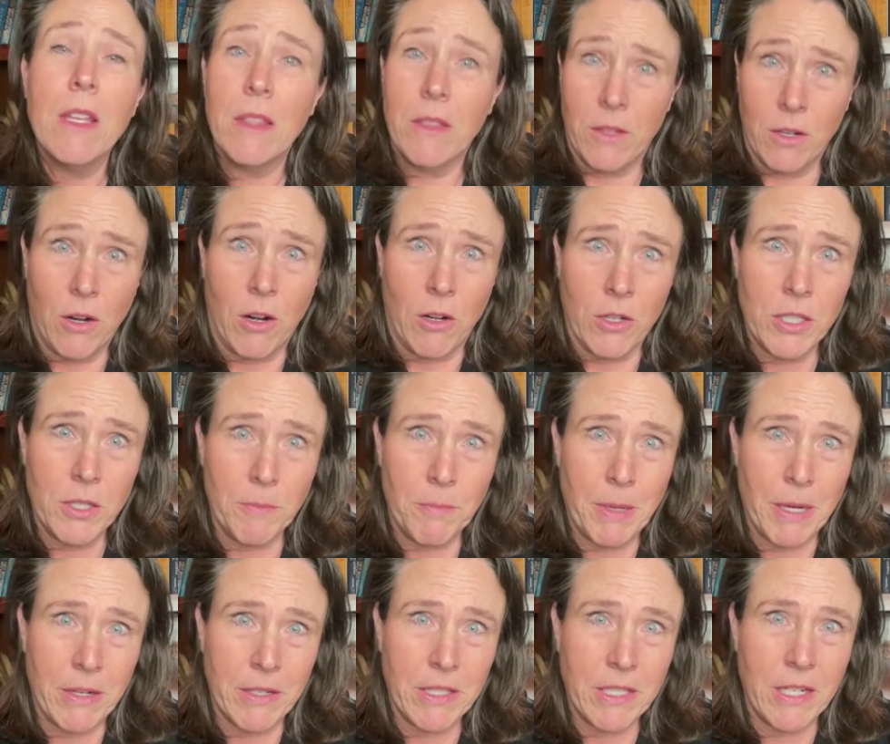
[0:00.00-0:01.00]
There are some
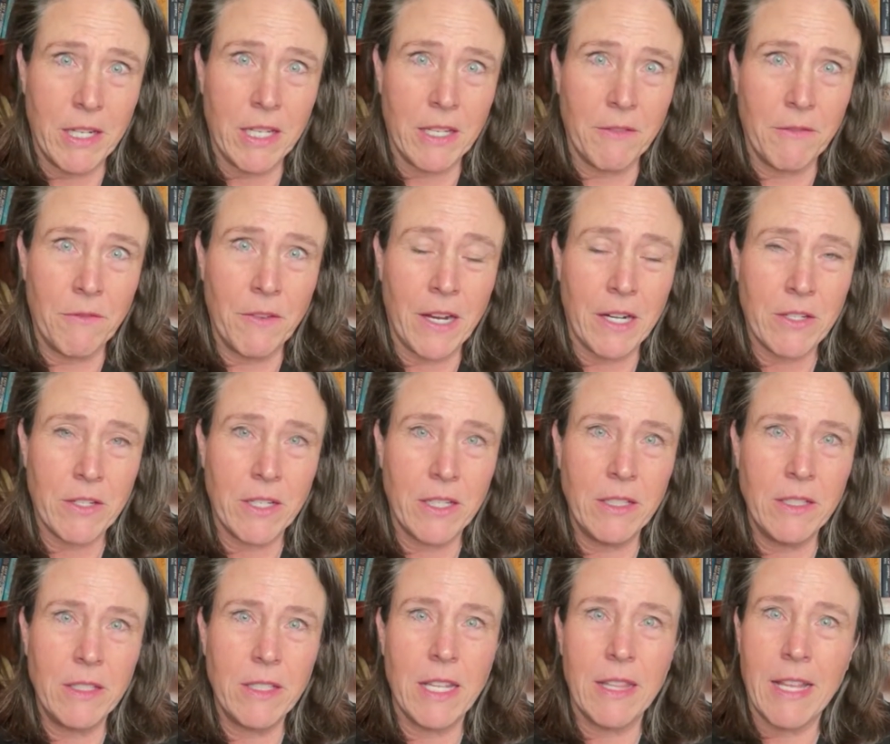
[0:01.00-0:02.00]
parasitic
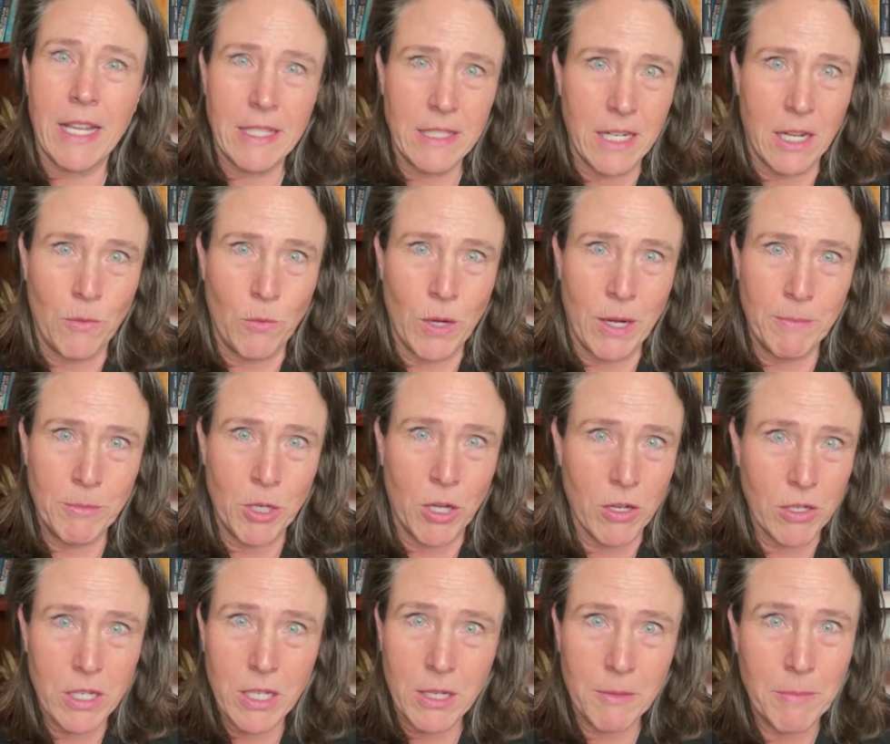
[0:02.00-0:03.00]
infections. That's not what I'm
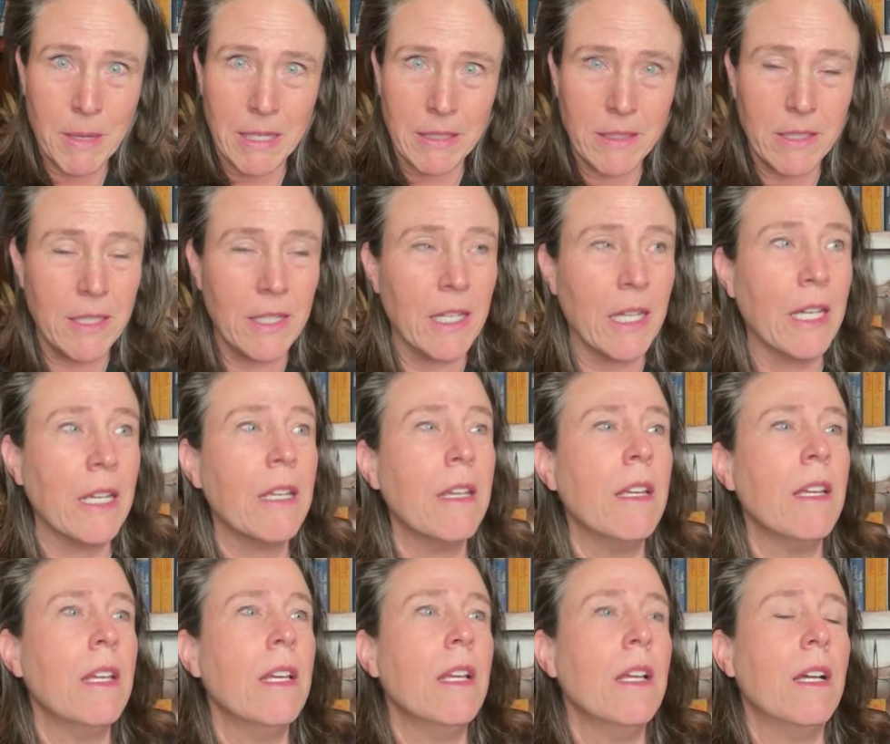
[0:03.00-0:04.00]
talking about today.